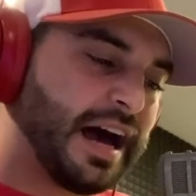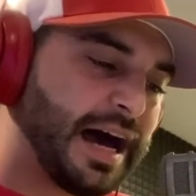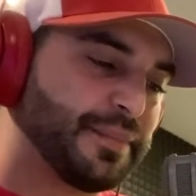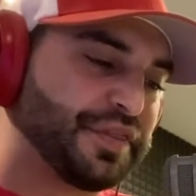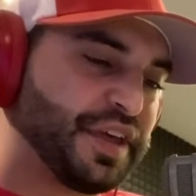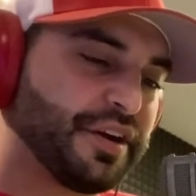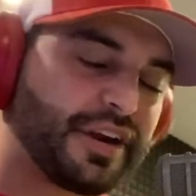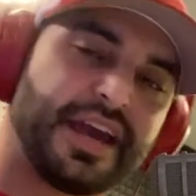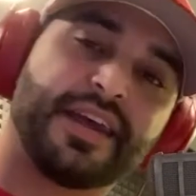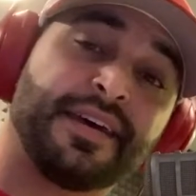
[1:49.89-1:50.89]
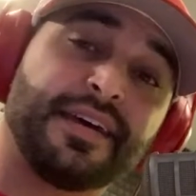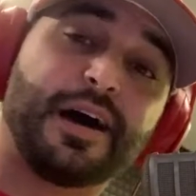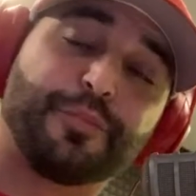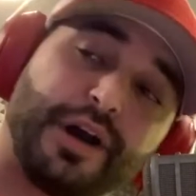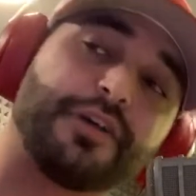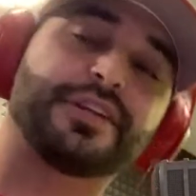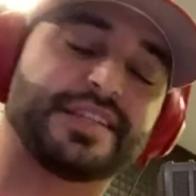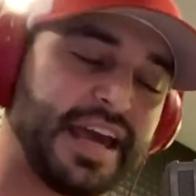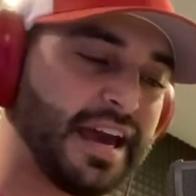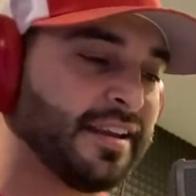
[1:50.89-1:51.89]
I'm a theater kid. I'm proud to
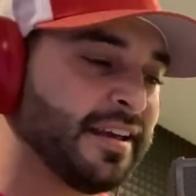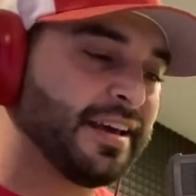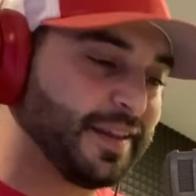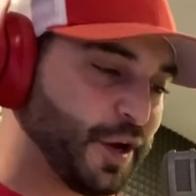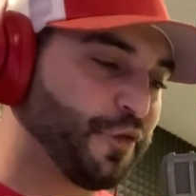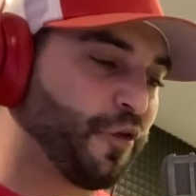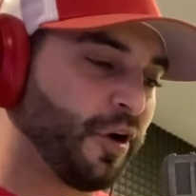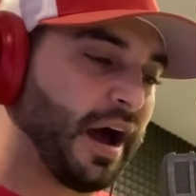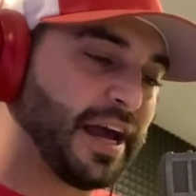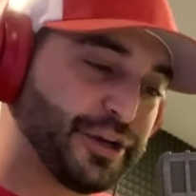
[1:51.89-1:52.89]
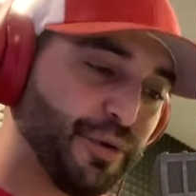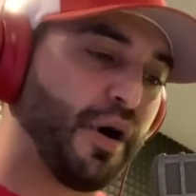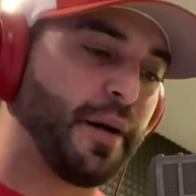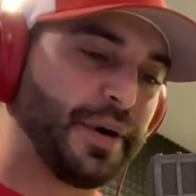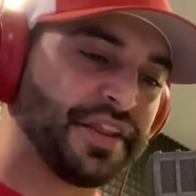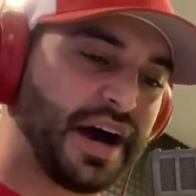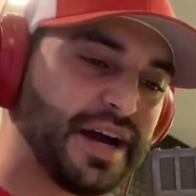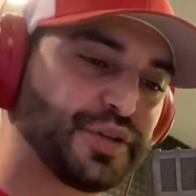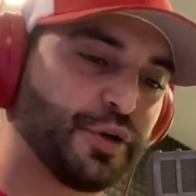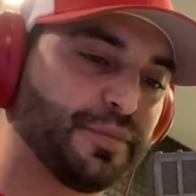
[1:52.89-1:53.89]
say it. And therefore, I grew up on the
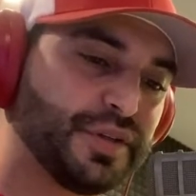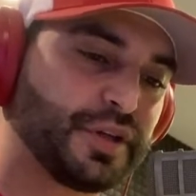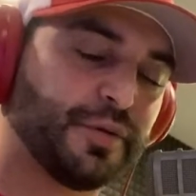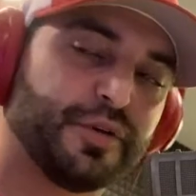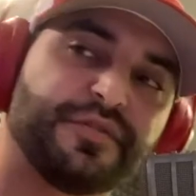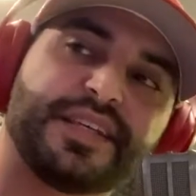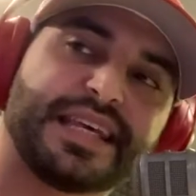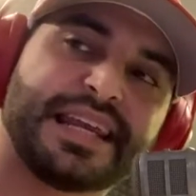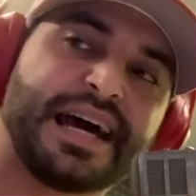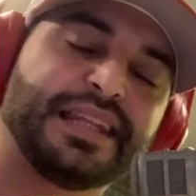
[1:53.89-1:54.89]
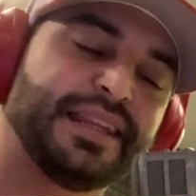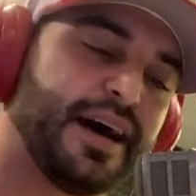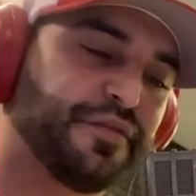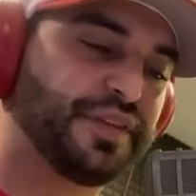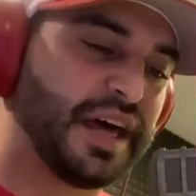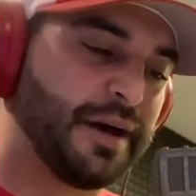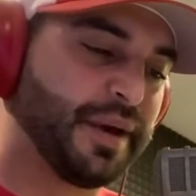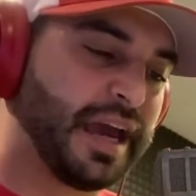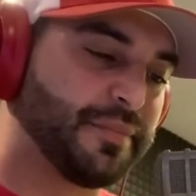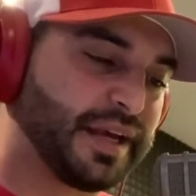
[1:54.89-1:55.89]
High School Musical movies and I loved
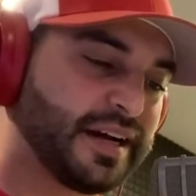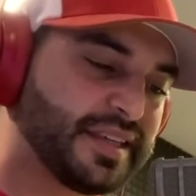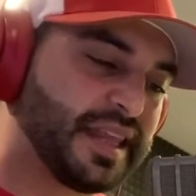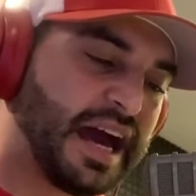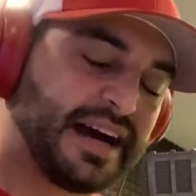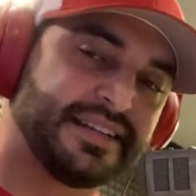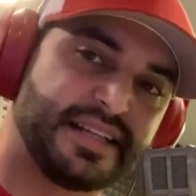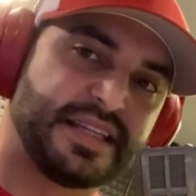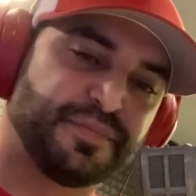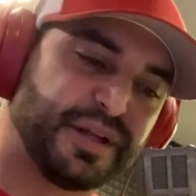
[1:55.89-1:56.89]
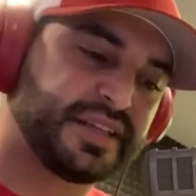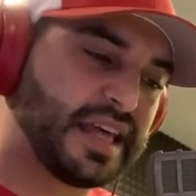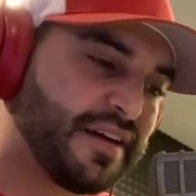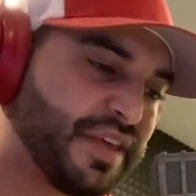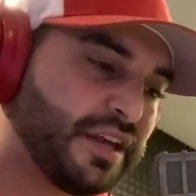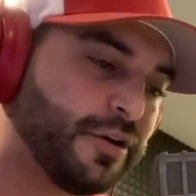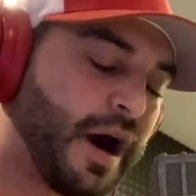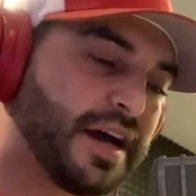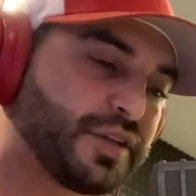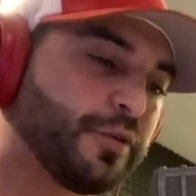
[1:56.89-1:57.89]
them. And because of that, on Disney Plus, they have that new
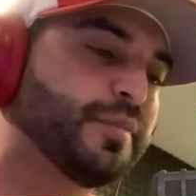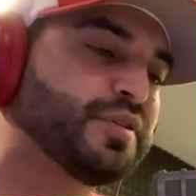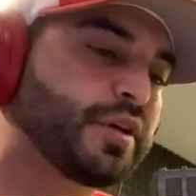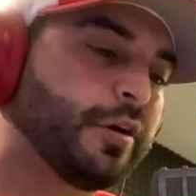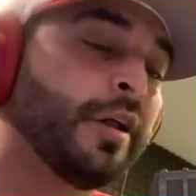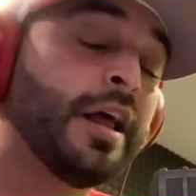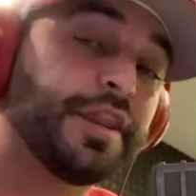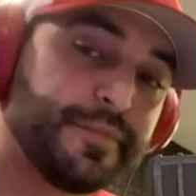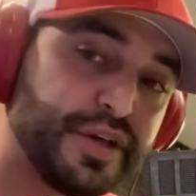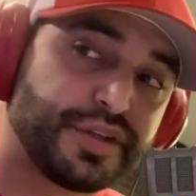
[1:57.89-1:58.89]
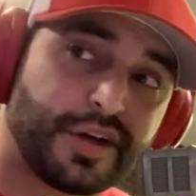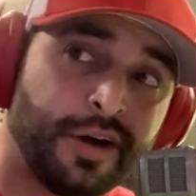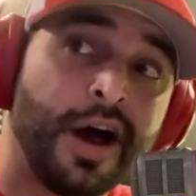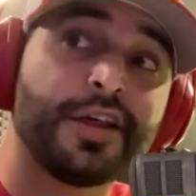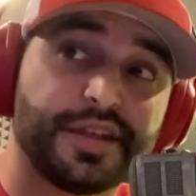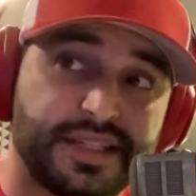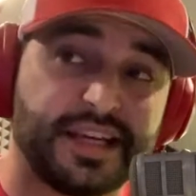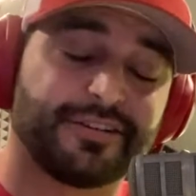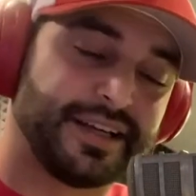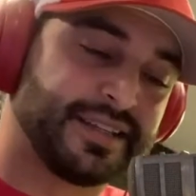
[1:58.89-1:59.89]
High School Musical, the musical, the
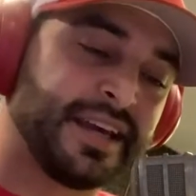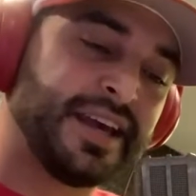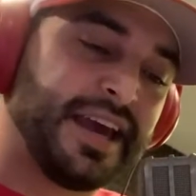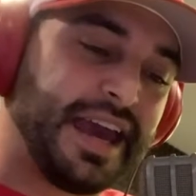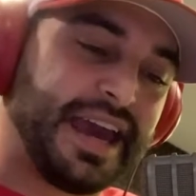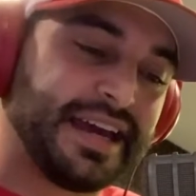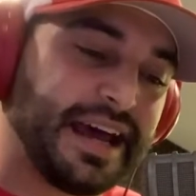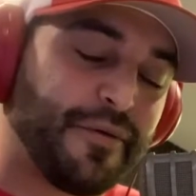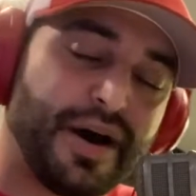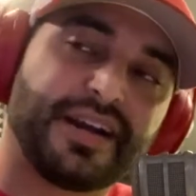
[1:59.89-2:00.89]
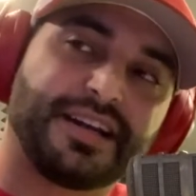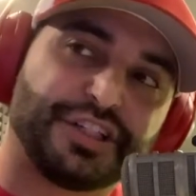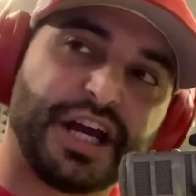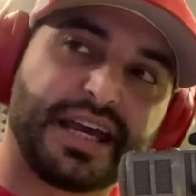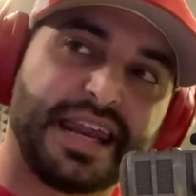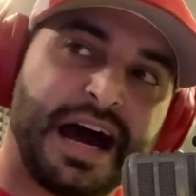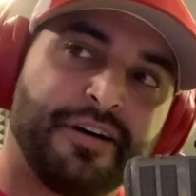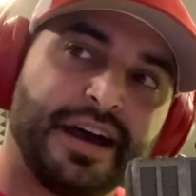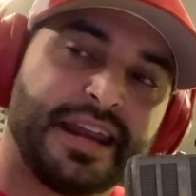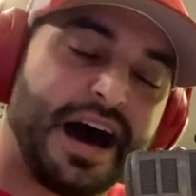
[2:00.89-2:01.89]
series. And I wanted to check it
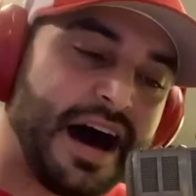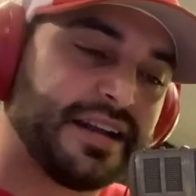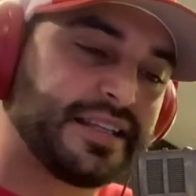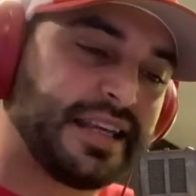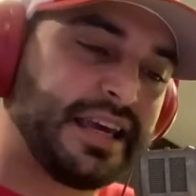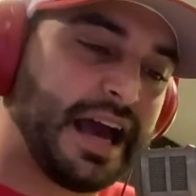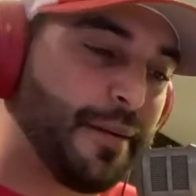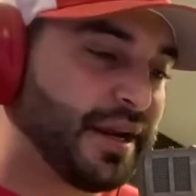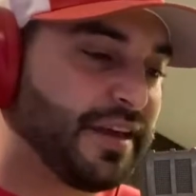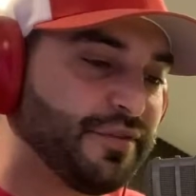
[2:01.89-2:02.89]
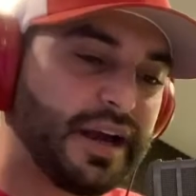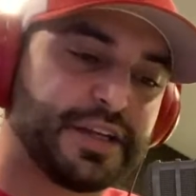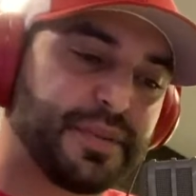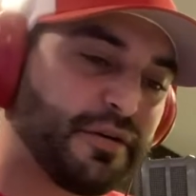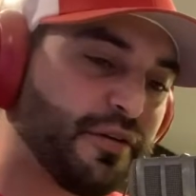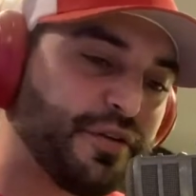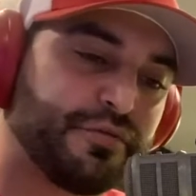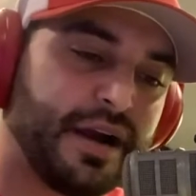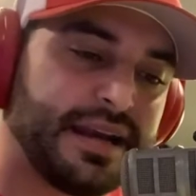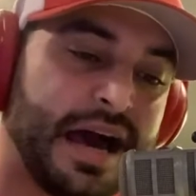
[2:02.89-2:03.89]
out. And honestly, I'm going to you guys my
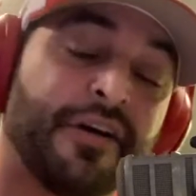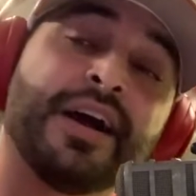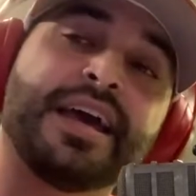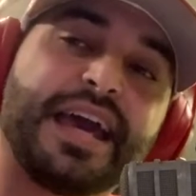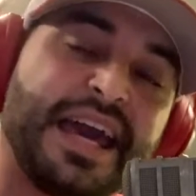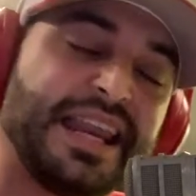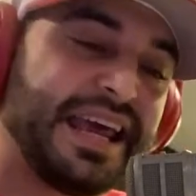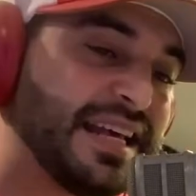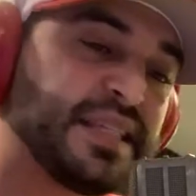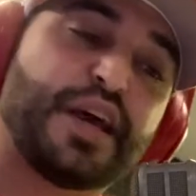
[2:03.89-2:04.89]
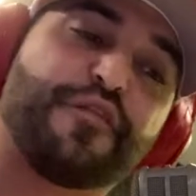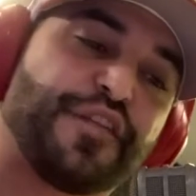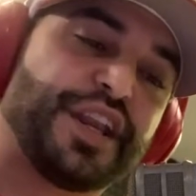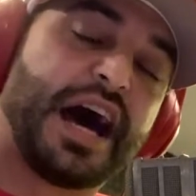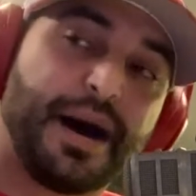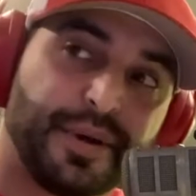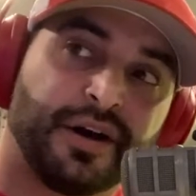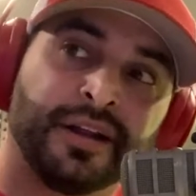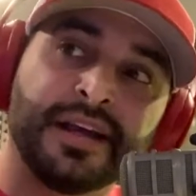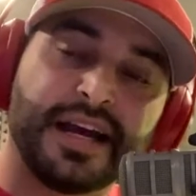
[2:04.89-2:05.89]
review right now. It is
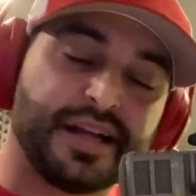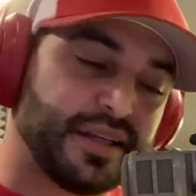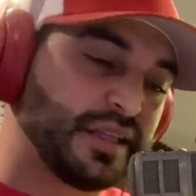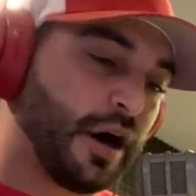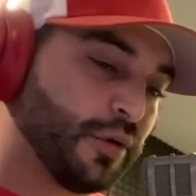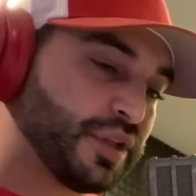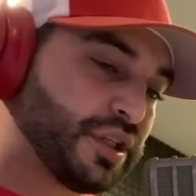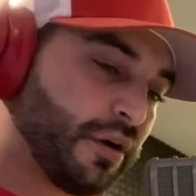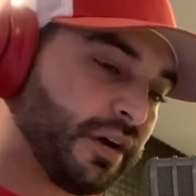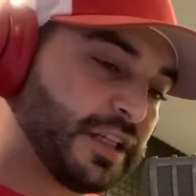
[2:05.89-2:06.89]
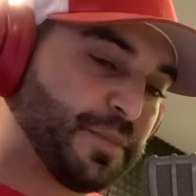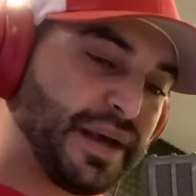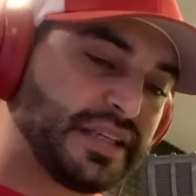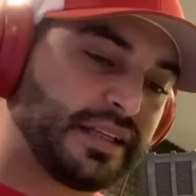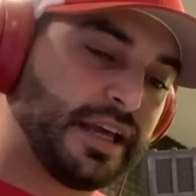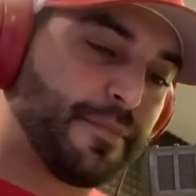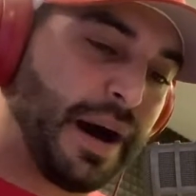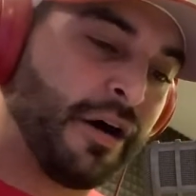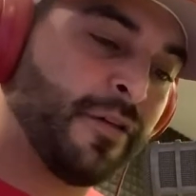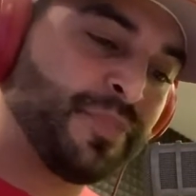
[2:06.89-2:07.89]
phenomenal. It's its own story. It's basically
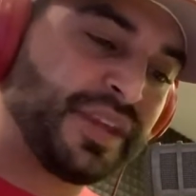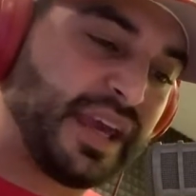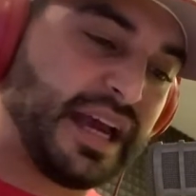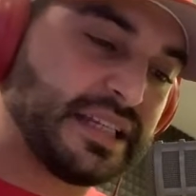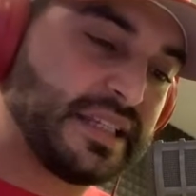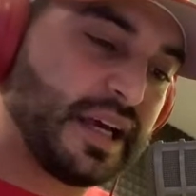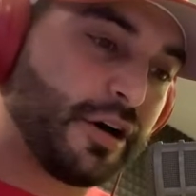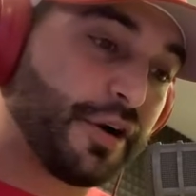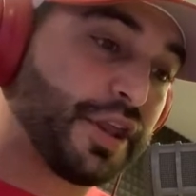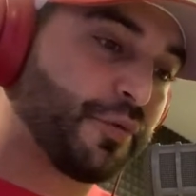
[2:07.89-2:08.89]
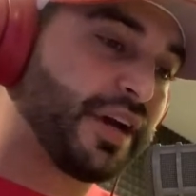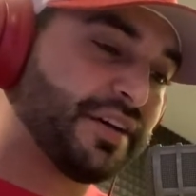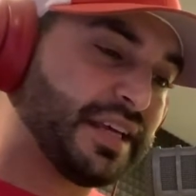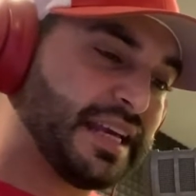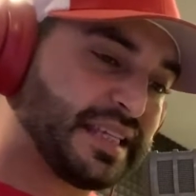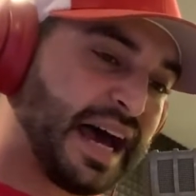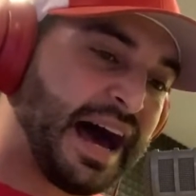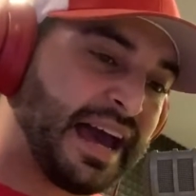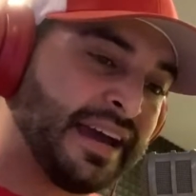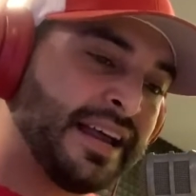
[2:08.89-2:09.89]
about kids that go to the real East
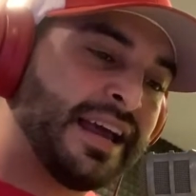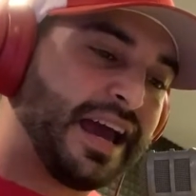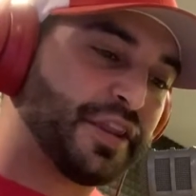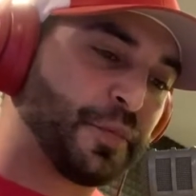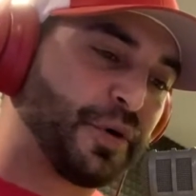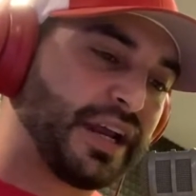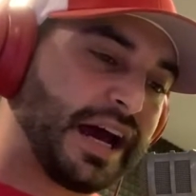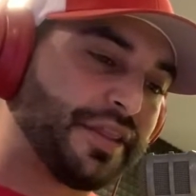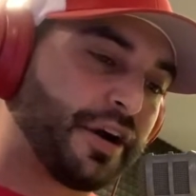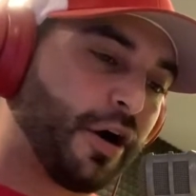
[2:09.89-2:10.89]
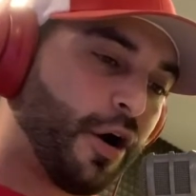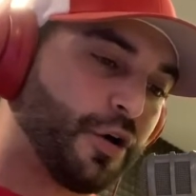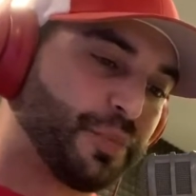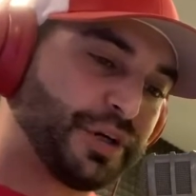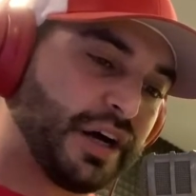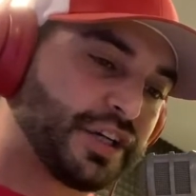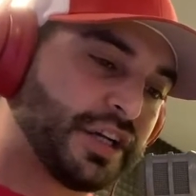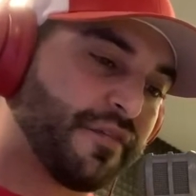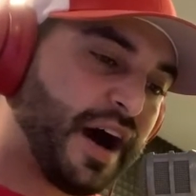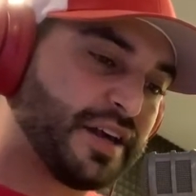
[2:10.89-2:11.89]
High and they're putting on their own
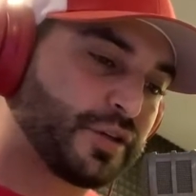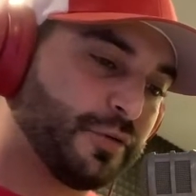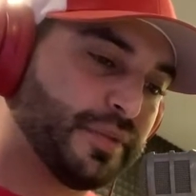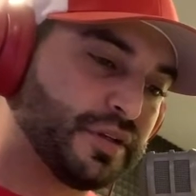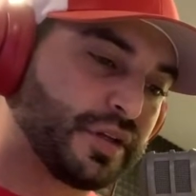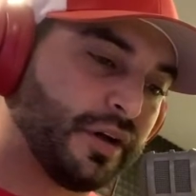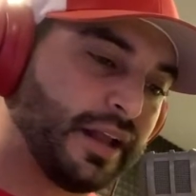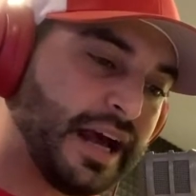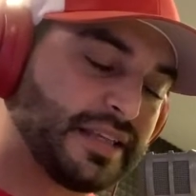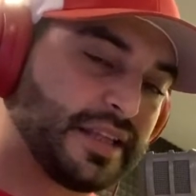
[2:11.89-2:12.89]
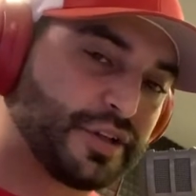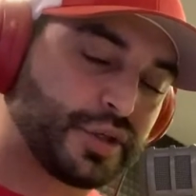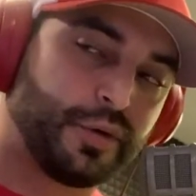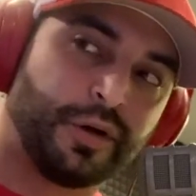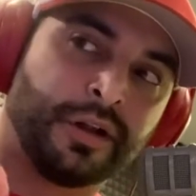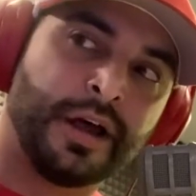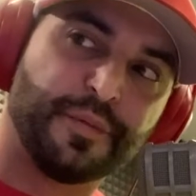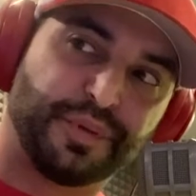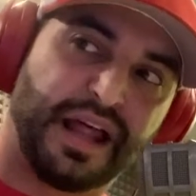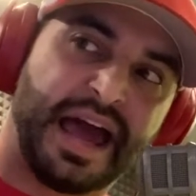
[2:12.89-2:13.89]
production of High School Musical as their school
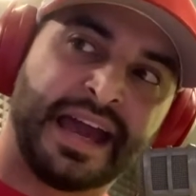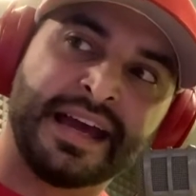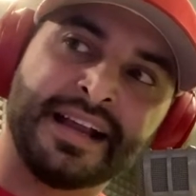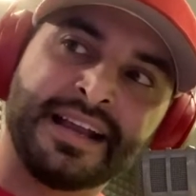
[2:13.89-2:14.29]
play.